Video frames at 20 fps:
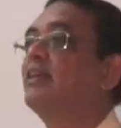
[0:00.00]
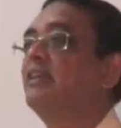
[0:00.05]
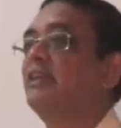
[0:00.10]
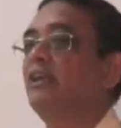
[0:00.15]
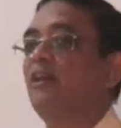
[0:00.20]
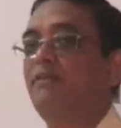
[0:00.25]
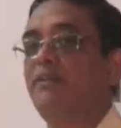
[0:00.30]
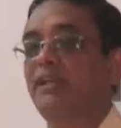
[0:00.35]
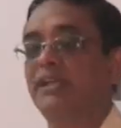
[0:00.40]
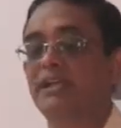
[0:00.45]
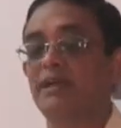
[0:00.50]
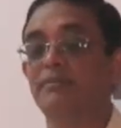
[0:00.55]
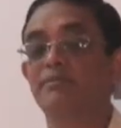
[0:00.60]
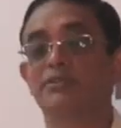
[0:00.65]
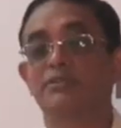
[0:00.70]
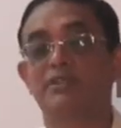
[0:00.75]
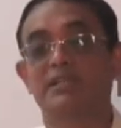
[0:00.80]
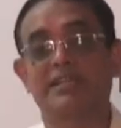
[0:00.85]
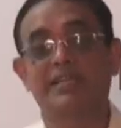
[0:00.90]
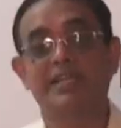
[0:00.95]
Now we come
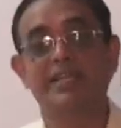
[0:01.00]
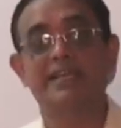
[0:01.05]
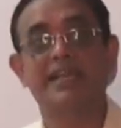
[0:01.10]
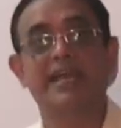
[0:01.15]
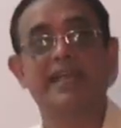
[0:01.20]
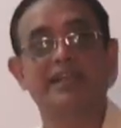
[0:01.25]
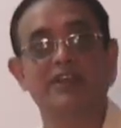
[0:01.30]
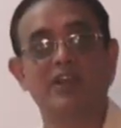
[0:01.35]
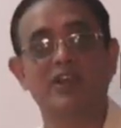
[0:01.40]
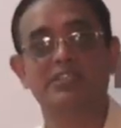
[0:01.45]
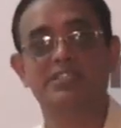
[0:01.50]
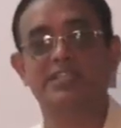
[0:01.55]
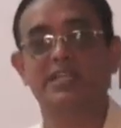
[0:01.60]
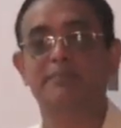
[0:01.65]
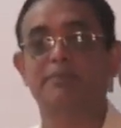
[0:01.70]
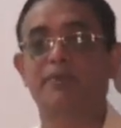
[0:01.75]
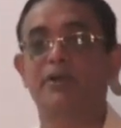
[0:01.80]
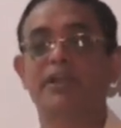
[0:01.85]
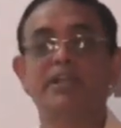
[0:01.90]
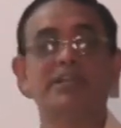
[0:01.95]
to the key
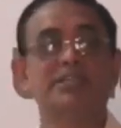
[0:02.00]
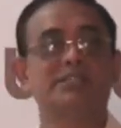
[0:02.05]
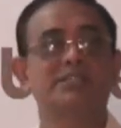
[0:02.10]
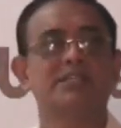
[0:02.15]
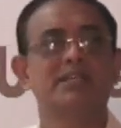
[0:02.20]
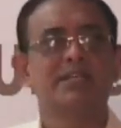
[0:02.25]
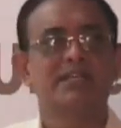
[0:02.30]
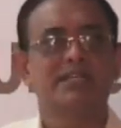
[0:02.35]
diagnostic points.